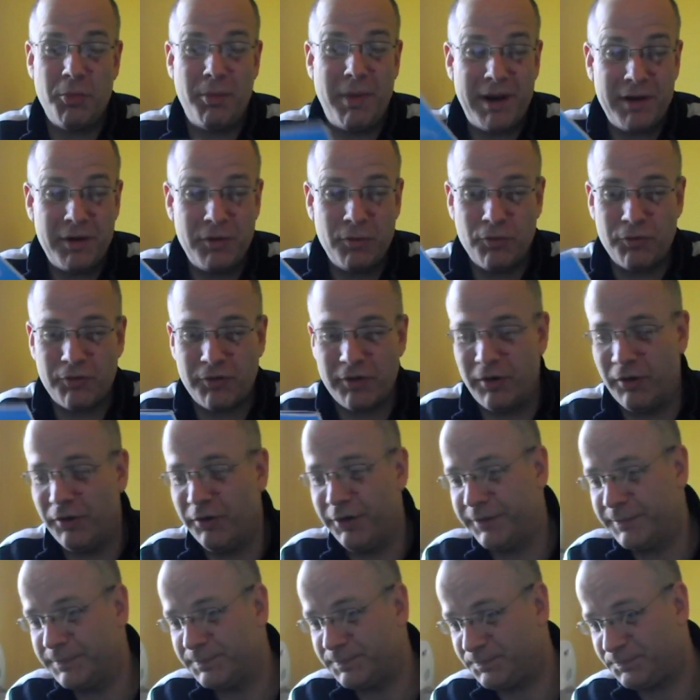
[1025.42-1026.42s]
manual
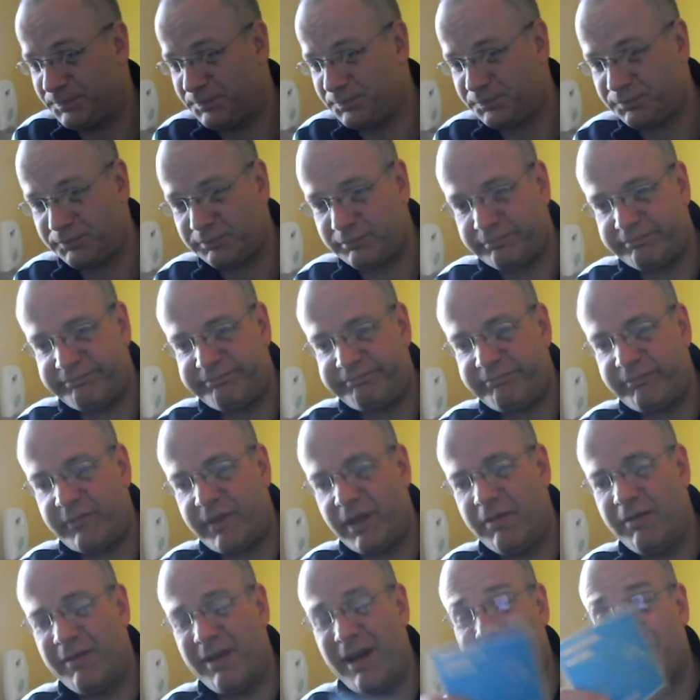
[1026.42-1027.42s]
side.
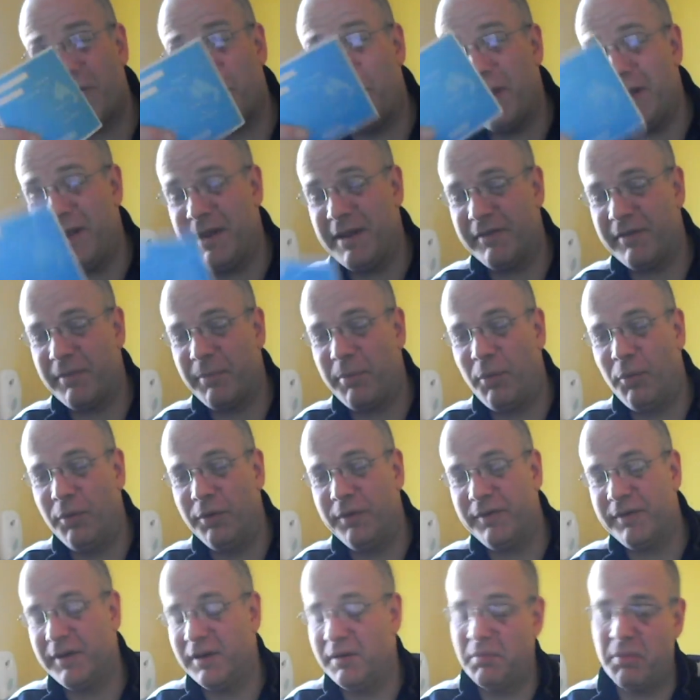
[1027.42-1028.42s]
So that's a bit
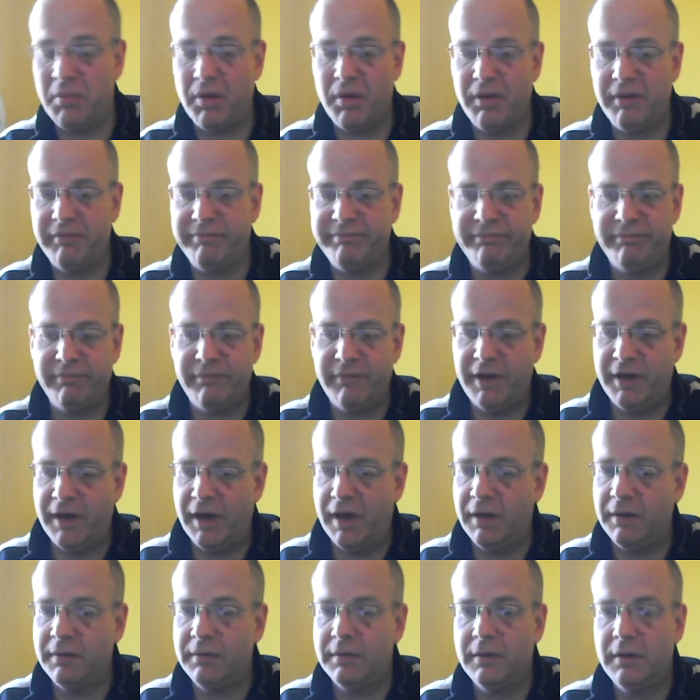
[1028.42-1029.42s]
disappointing, but you
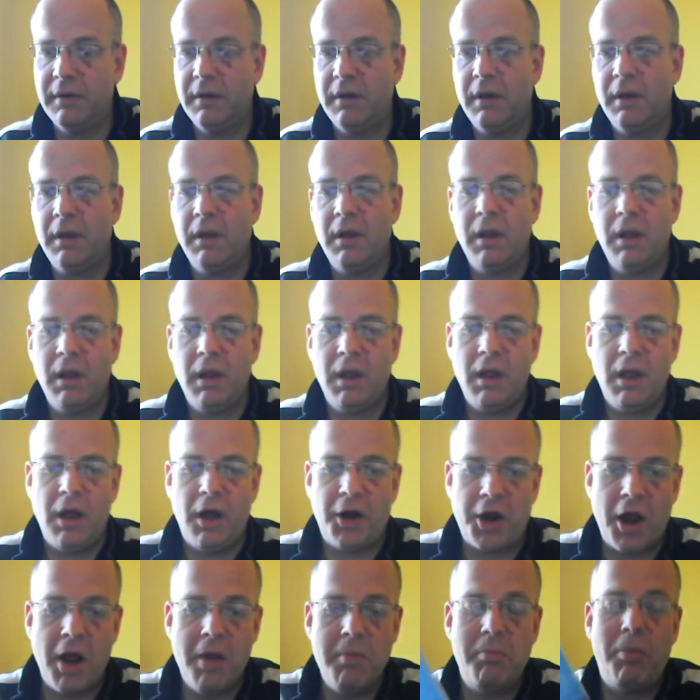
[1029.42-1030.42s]
know,
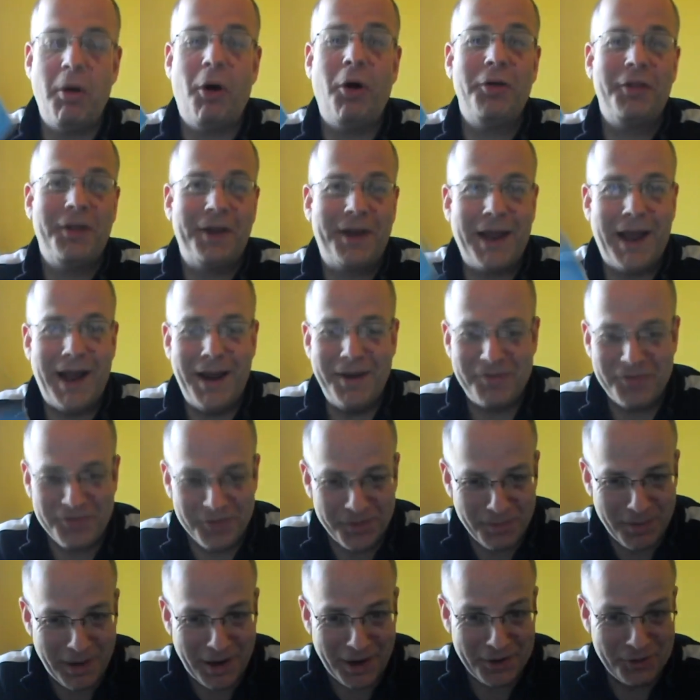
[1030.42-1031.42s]
I don't buy the games
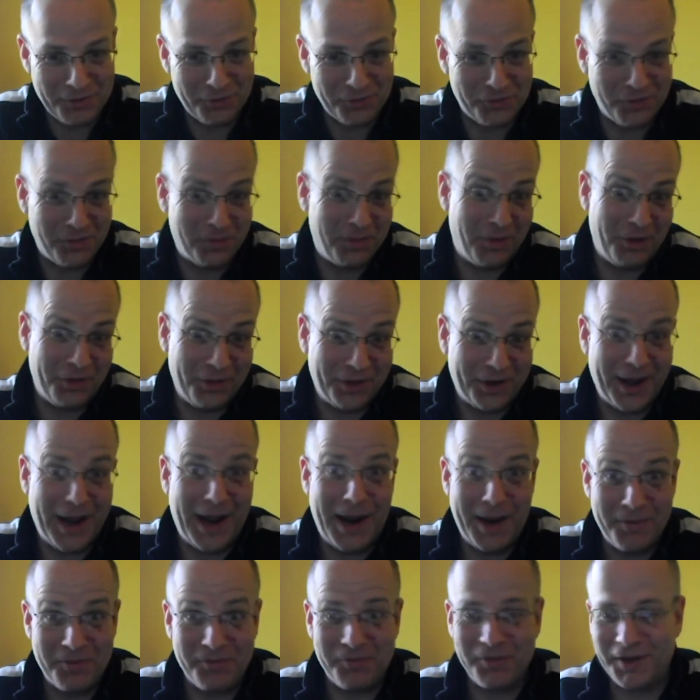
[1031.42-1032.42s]
for the manuals, I buy the
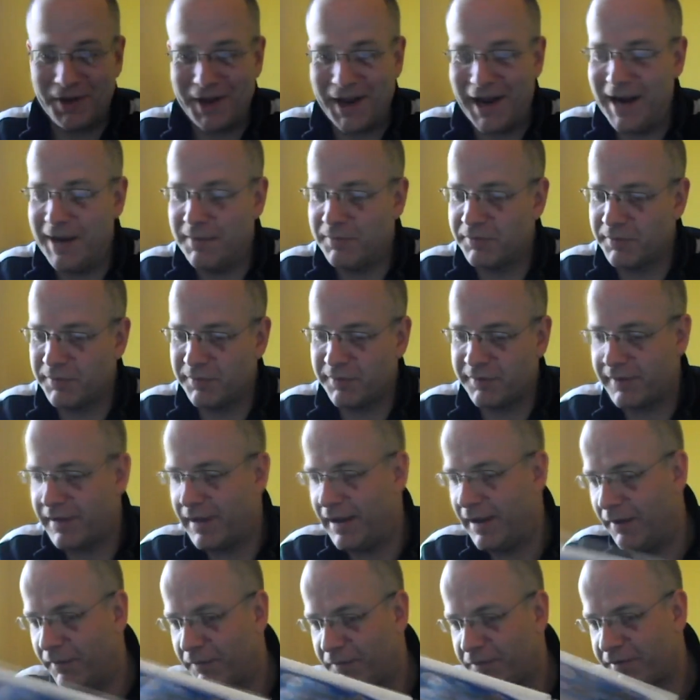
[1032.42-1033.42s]
games for the games
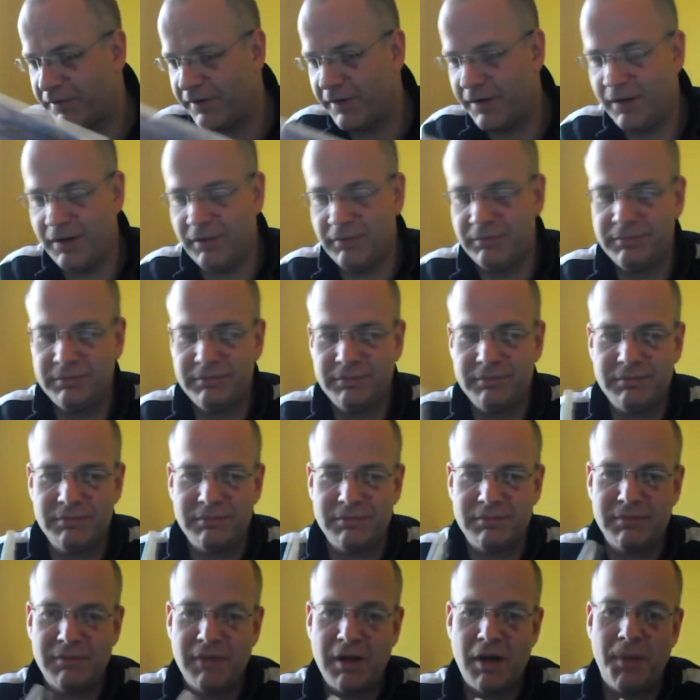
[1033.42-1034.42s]
themselves, so
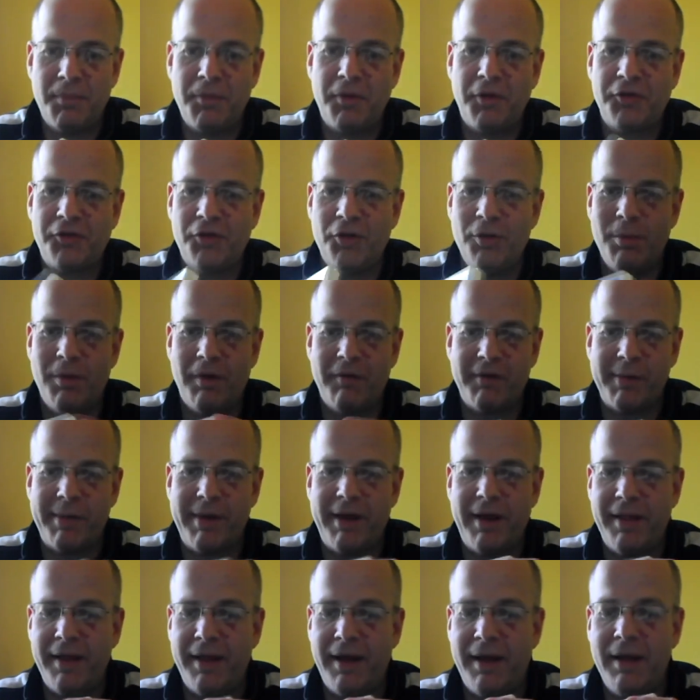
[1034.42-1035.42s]
I'm not too bothered
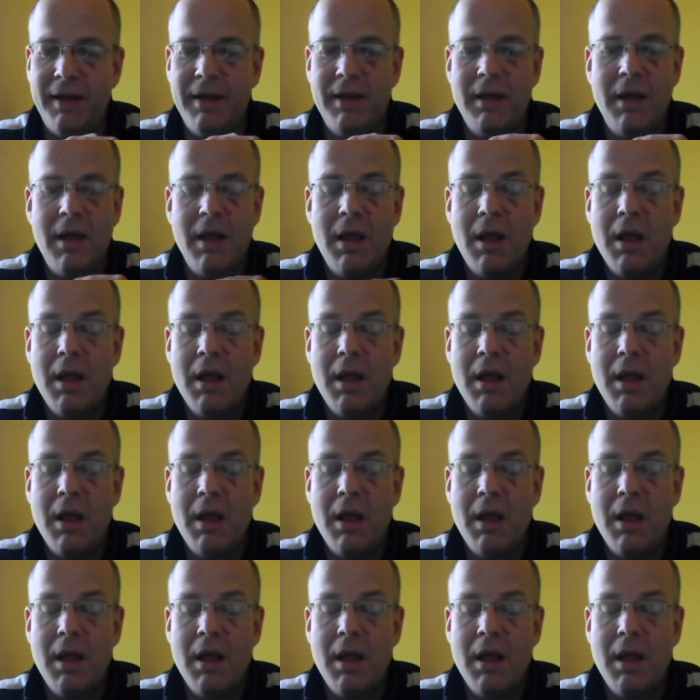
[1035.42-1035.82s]
about that.